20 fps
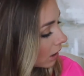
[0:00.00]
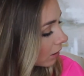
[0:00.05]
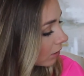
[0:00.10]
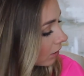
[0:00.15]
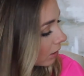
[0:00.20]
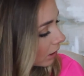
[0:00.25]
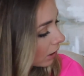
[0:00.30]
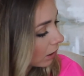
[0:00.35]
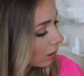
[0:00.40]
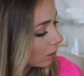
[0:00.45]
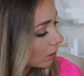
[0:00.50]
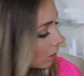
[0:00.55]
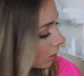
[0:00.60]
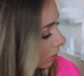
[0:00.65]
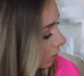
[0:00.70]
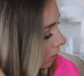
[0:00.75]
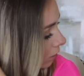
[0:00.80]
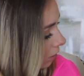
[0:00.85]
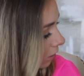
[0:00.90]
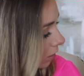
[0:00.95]
then
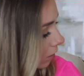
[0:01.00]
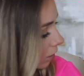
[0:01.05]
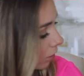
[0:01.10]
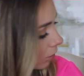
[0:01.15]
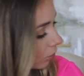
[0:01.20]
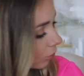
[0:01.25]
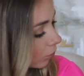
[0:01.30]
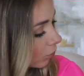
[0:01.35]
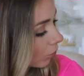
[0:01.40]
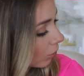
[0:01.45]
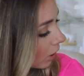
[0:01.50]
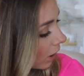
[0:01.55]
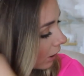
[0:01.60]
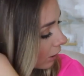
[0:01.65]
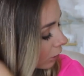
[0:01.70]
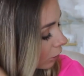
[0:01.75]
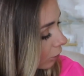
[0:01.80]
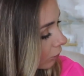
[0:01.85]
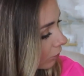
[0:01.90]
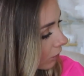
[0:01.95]

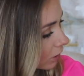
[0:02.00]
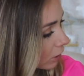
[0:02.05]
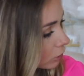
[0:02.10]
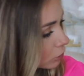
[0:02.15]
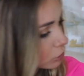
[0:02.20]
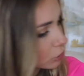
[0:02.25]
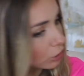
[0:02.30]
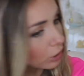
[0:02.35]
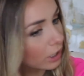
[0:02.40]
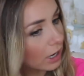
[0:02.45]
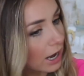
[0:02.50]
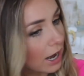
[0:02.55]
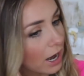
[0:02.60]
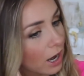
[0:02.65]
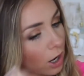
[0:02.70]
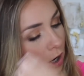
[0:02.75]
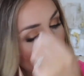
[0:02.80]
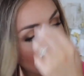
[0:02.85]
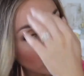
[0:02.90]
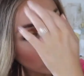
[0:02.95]
run your fingers through your
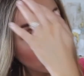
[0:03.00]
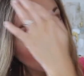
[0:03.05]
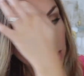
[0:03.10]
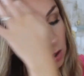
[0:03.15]
hair,